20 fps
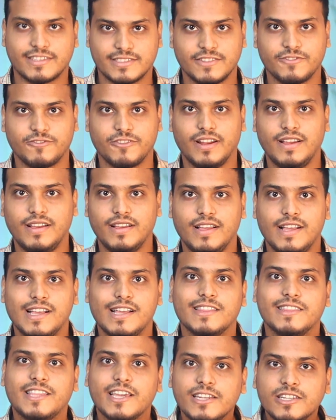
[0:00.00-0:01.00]
etc.
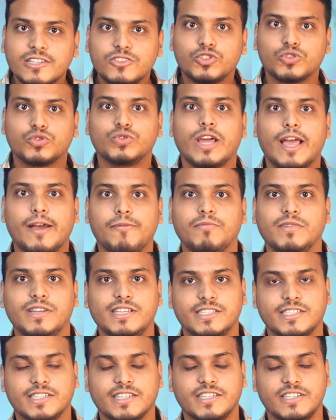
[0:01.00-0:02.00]
Then it should have
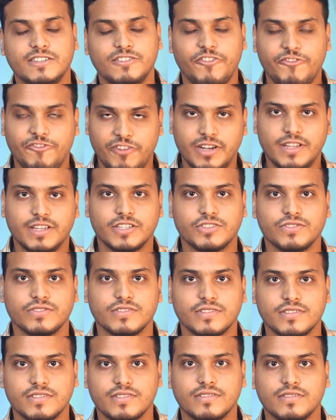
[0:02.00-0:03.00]
listed in
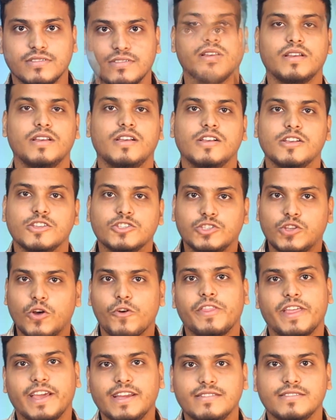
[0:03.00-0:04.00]
variations
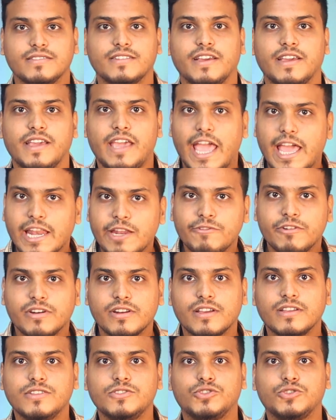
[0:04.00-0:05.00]
so that
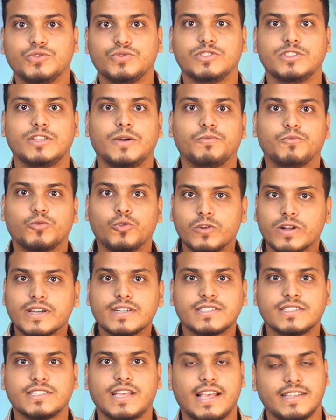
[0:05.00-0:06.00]
anyone can choose the
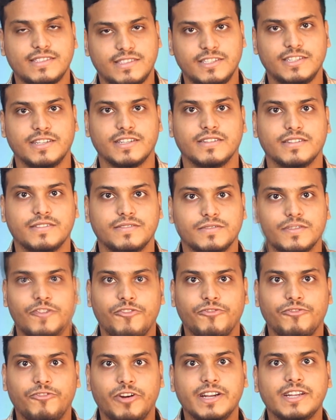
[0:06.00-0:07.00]
products as needed.
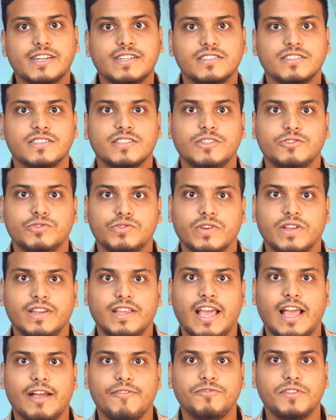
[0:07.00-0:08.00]
Variants
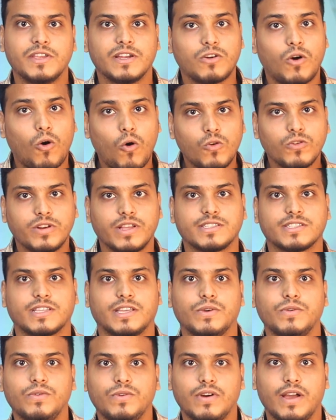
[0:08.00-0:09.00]
usually have their own
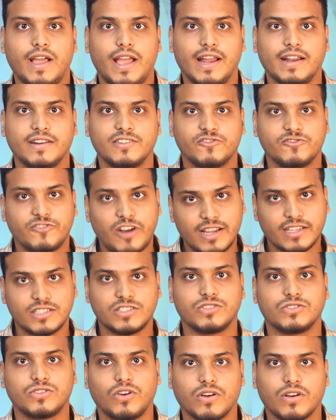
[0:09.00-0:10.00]
SKU and
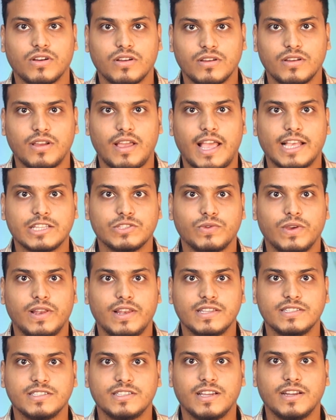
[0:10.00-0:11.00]
track stock as
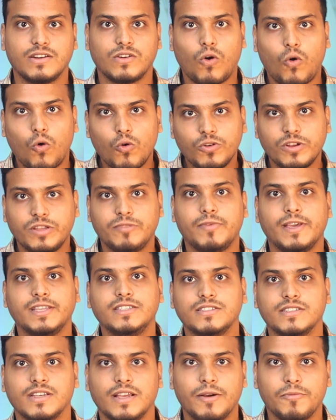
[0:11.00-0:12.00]
well as their own
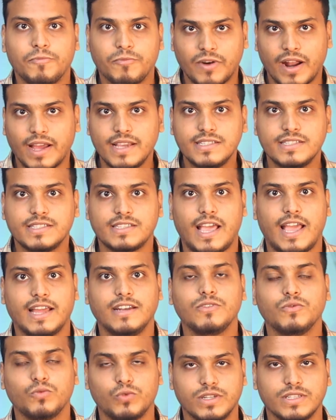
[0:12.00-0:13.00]
image, price
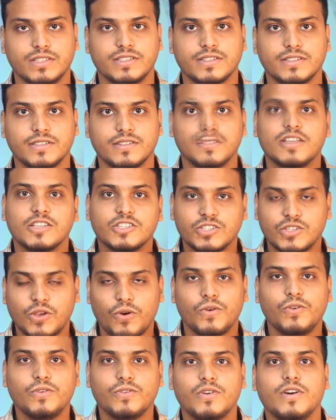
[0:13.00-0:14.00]
and weight.
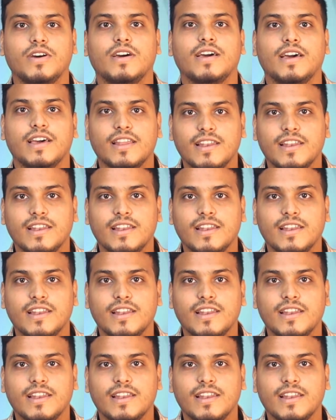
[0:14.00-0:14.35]
So